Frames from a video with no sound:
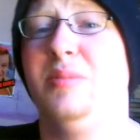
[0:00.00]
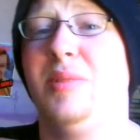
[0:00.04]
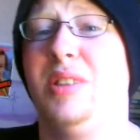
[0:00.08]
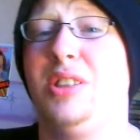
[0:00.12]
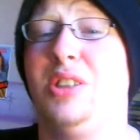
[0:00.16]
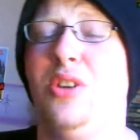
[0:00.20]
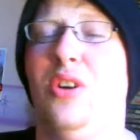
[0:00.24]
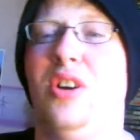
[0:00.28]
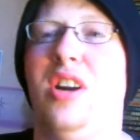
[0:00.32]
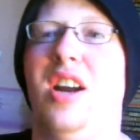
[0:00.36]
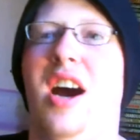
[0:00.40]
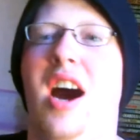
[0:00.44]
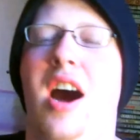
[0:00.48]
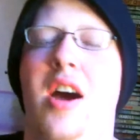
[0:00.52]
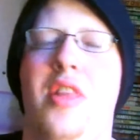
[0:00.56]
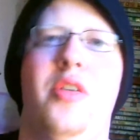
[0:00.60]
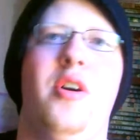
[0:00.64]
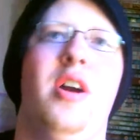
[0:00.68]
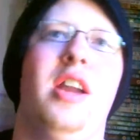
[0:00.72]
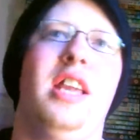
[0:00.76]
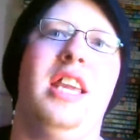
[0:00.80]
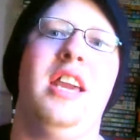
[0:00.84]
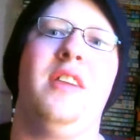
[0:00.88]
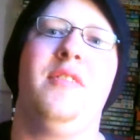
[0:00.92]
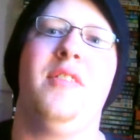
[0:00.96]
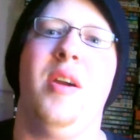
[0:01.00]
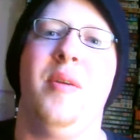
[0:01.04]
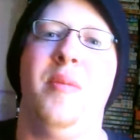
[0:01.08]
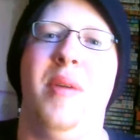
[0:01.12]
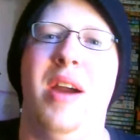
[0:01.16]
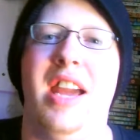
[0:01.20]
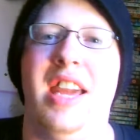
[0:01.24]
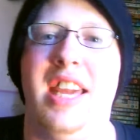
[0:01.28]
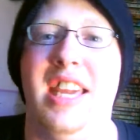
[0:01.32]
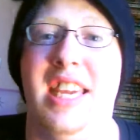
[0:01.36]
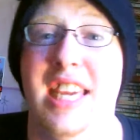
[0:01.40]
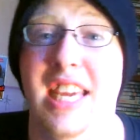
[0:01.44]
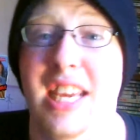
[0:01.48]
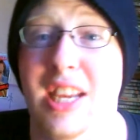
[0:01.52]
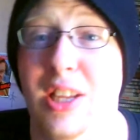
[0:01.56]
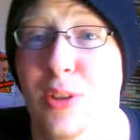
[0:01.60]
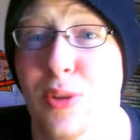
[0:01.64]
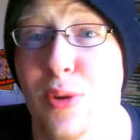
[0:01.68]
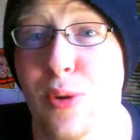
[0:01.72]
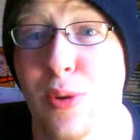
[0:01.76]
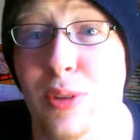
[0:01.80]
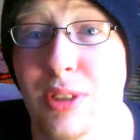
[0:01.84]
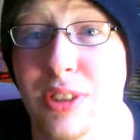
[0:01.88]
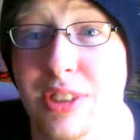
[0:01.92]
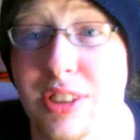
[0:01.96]
my sort of, I thought I'd give you a bit of
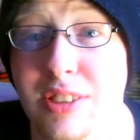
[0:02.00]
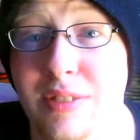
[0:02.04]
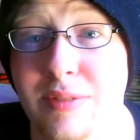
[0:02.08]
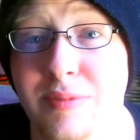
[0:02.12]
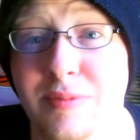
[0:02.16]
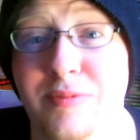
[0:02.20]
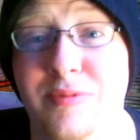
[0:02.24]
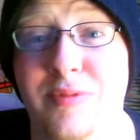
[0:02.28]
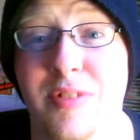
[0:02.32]
geek news.